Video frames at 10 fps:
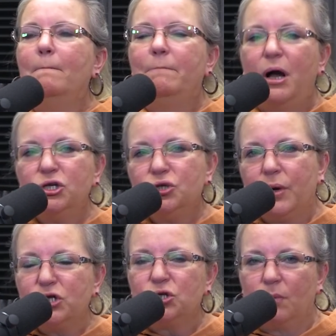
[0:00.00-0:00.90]

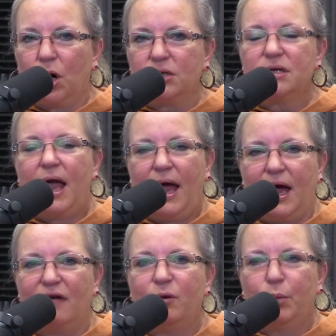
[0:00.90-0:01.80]
Punctuation marks
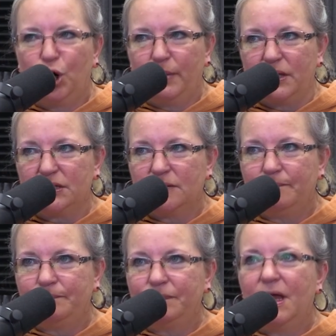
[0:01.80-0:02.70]
have a purpose.
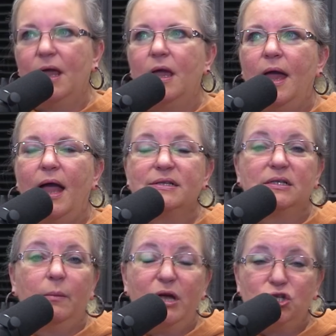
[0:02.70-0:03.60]

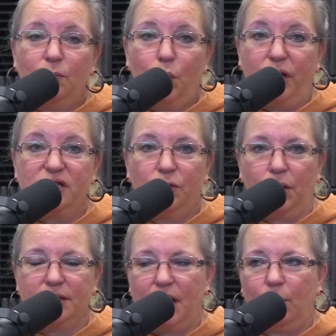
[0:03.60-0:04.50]
Exclamation points, for
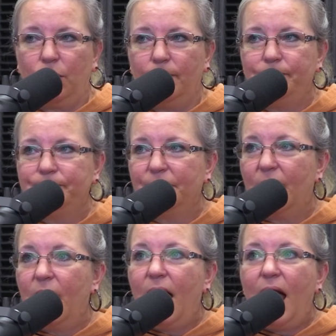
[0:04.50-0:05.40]
example.
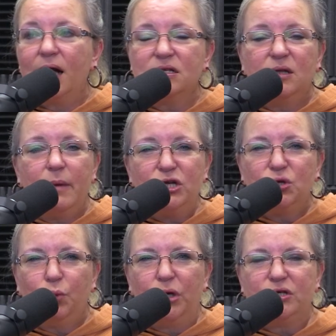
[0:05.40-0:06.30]

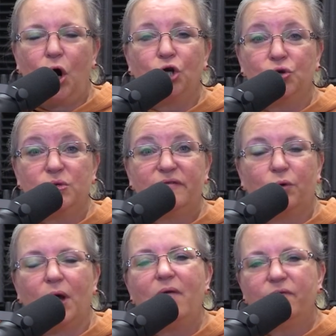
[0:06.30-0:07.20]
Exclamation points are used
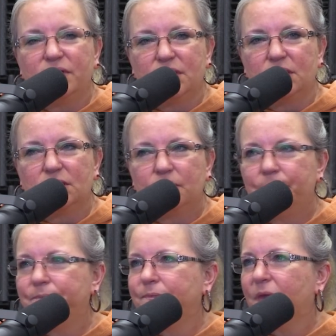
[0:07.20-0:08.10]
for emphasis.
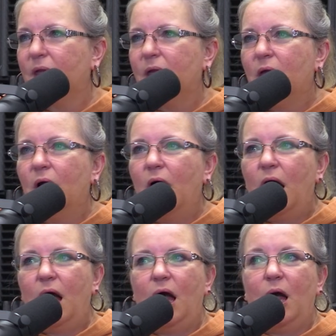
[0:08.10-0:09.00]

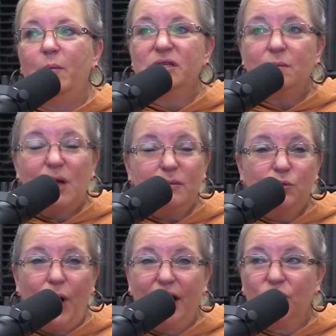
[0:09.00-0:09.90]
But sometimes
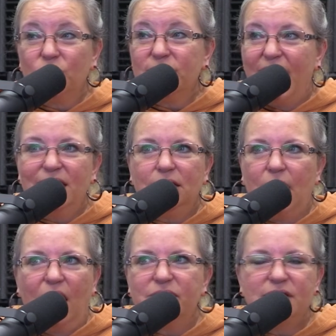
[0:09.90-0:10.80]
writers end a
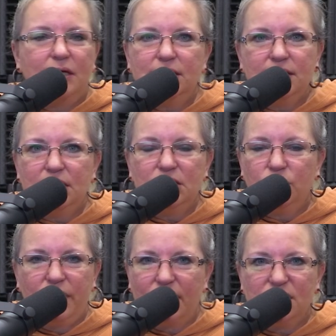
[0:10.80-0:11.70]
lot of sentences
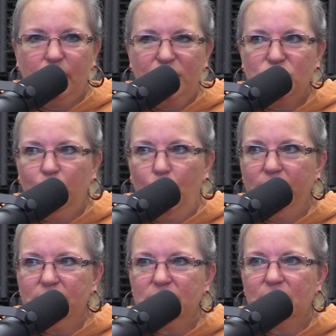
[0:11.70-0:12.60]
with exclamation
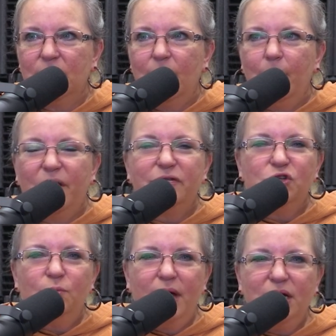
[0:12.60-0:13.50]
points, but if
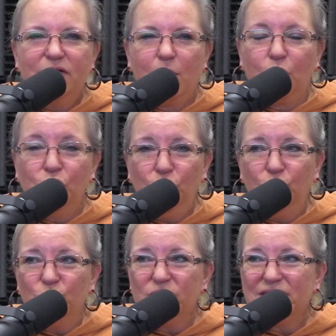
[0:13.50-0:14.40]
too many of them are
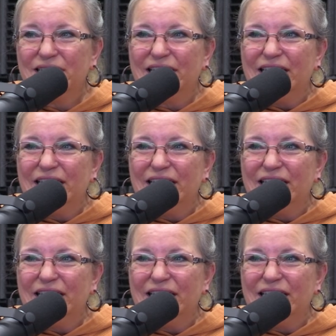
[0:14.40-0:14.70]
used,